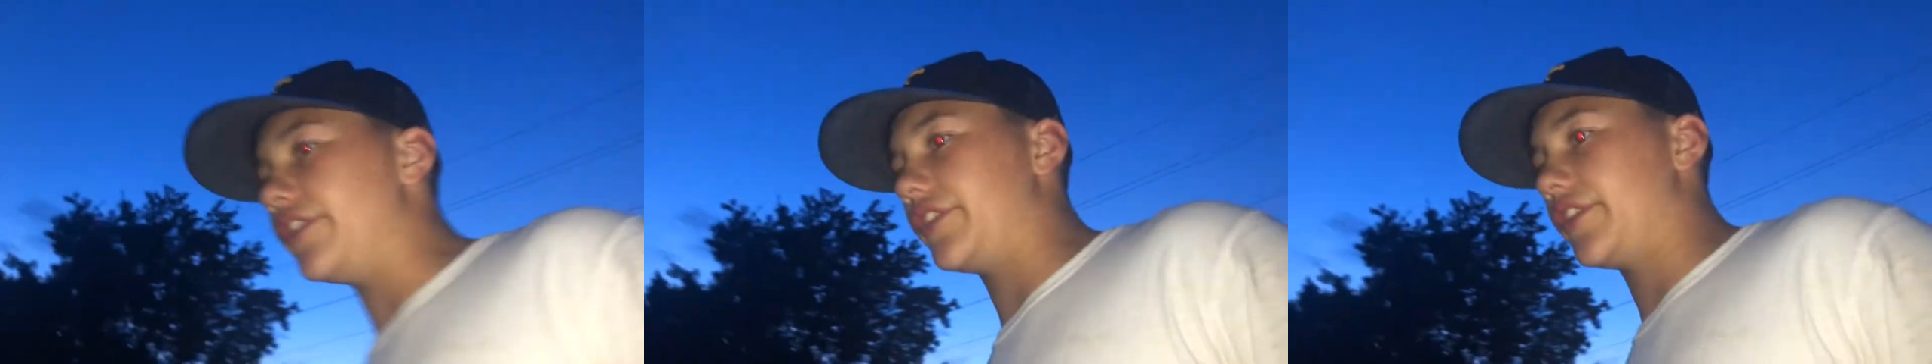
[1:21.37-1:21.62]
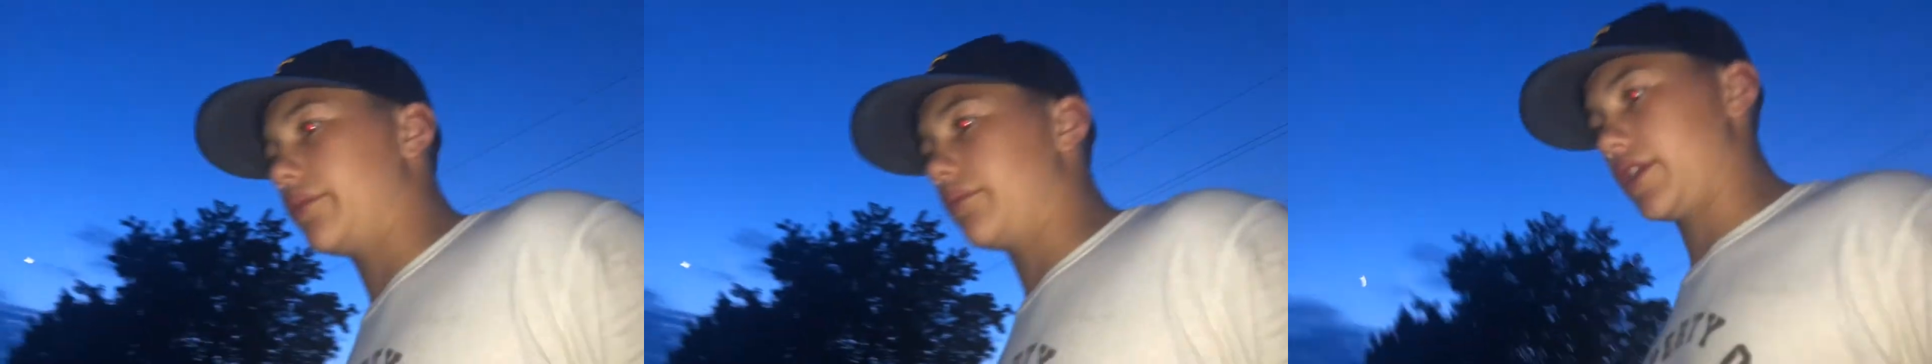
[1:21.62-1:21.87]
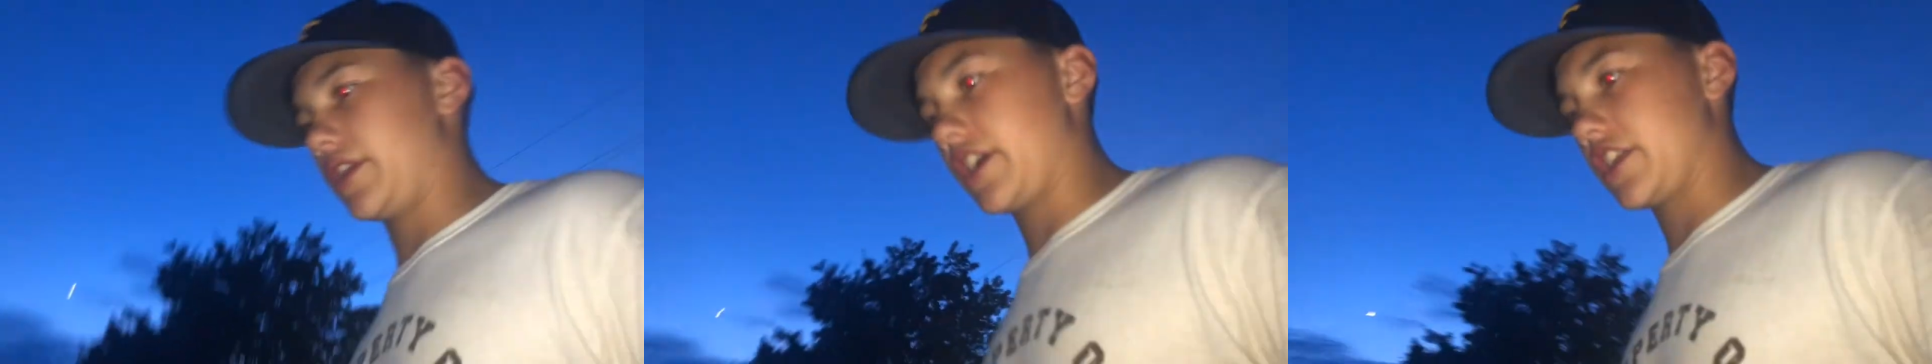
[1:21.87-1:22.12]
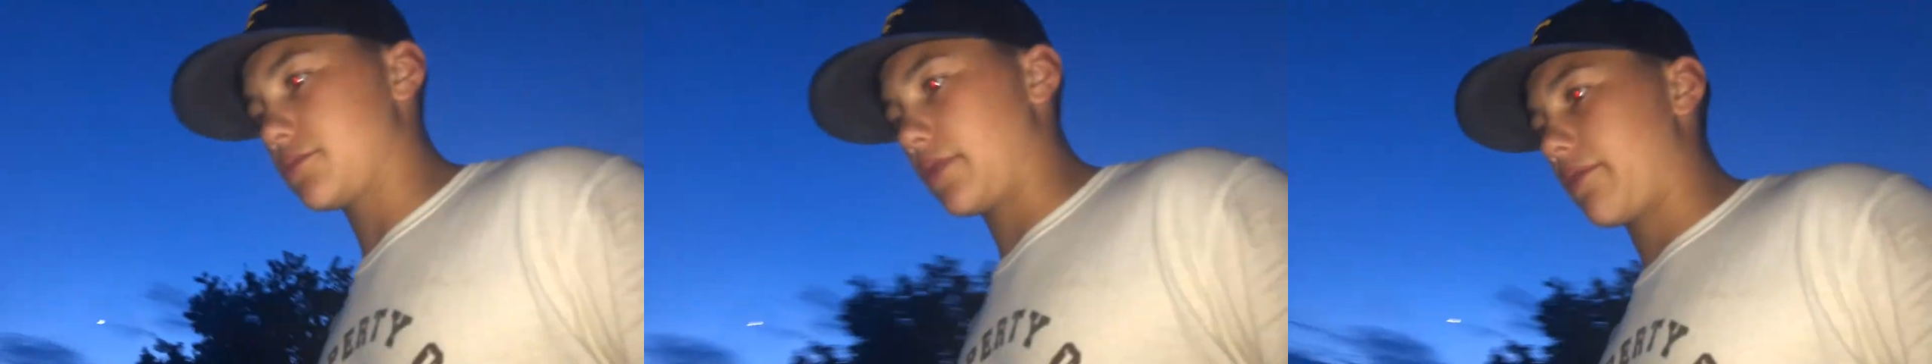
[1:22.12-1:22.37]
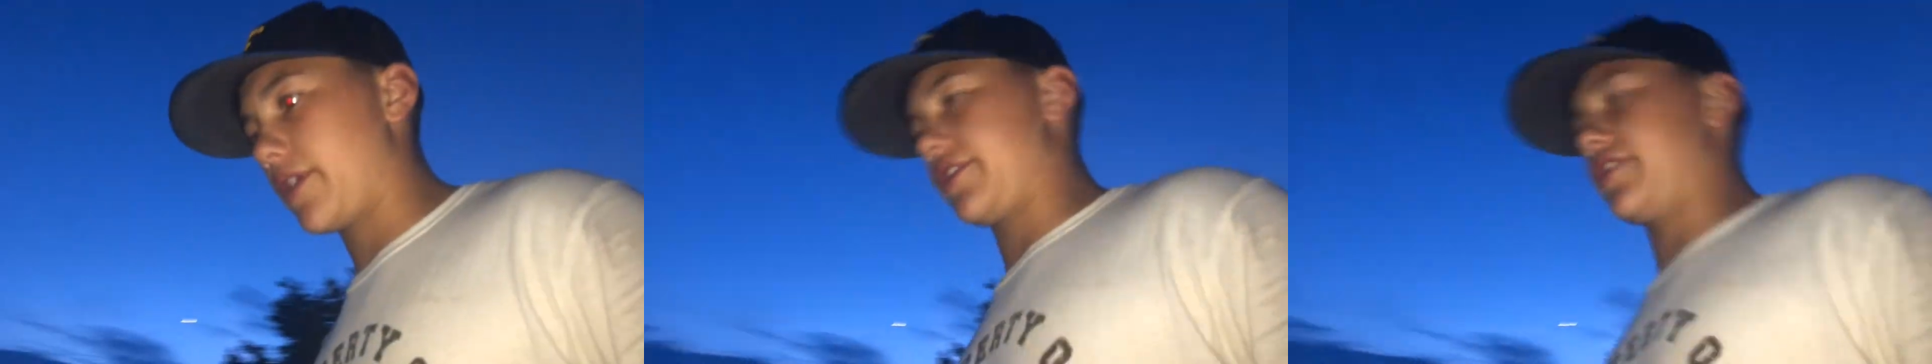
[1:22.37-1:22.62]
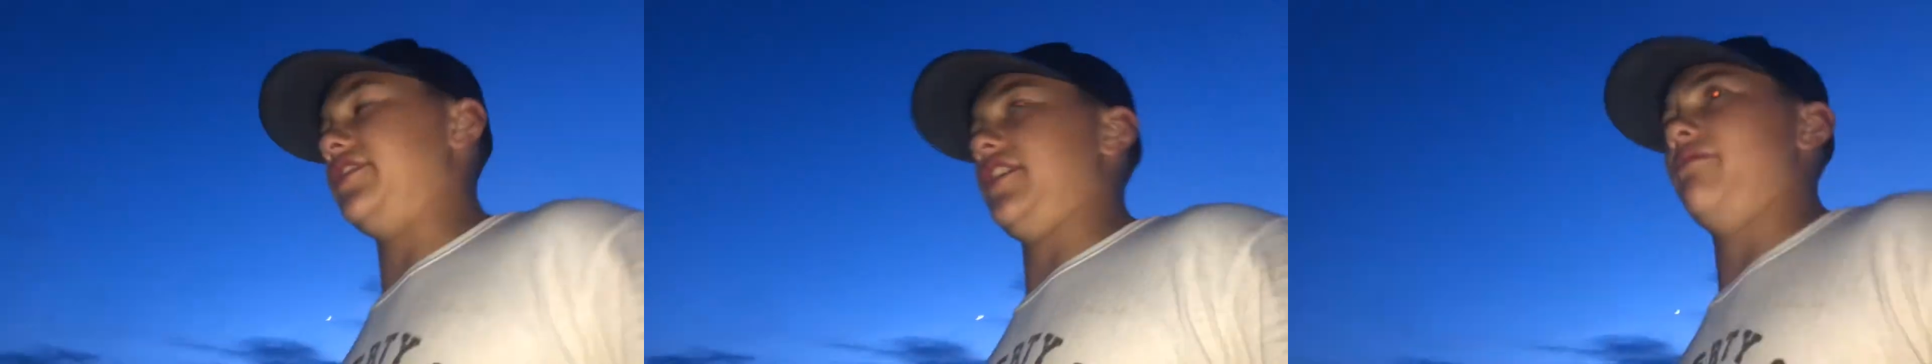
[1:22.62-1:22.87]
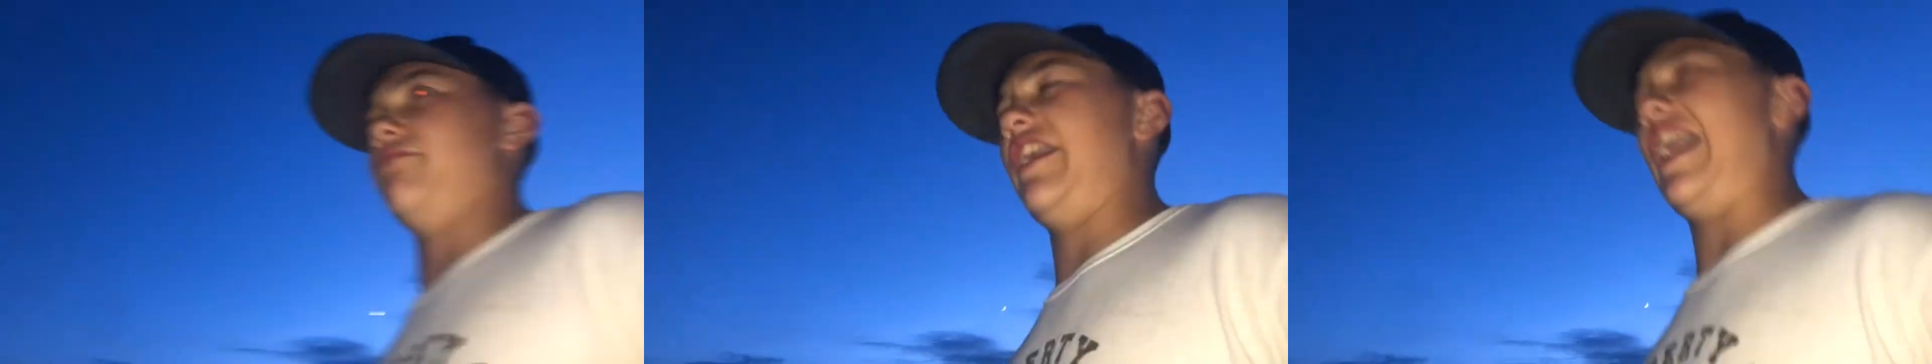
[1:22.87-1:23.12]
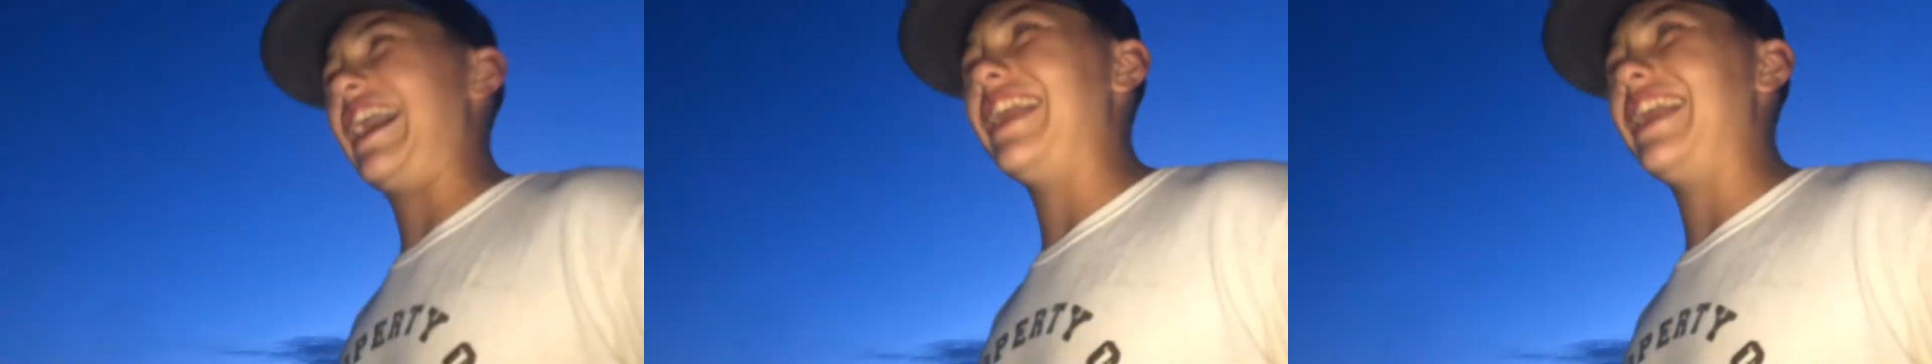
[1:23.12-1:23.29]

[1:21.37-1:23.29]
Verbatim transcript: I'm gonna catch my breath because I'm fat.